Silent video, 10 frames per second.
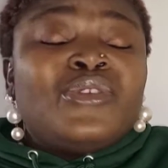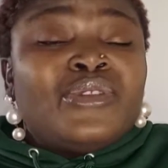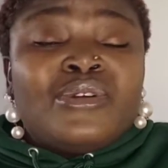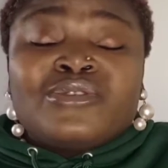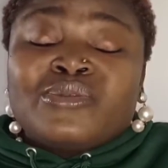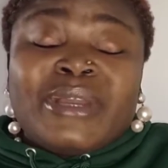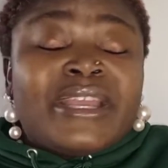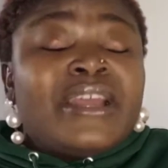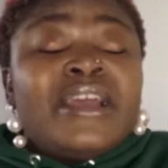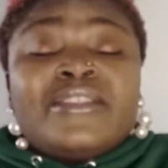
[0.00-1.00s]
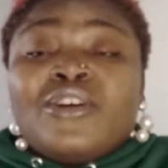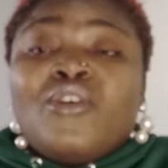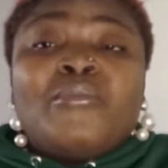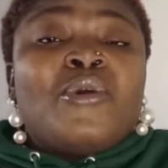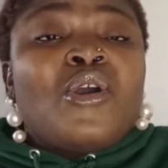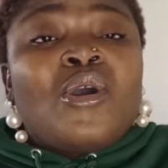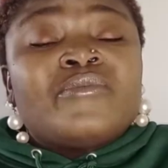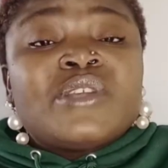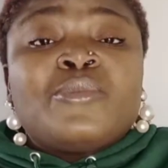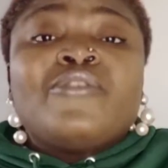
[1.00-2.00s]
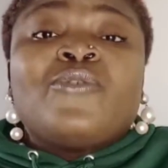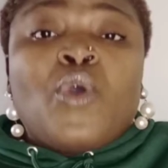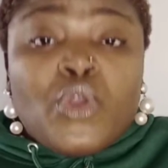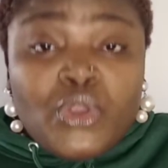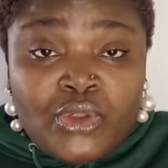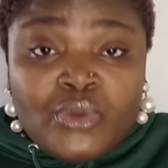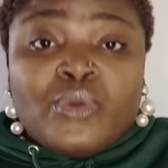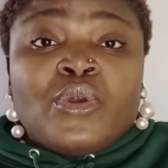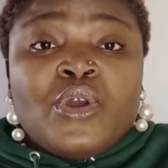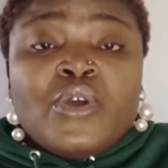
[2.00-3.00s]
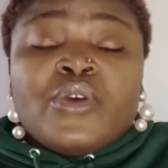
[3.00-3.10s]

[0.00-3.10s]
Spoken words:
you know, to make it the home more comfortable for you,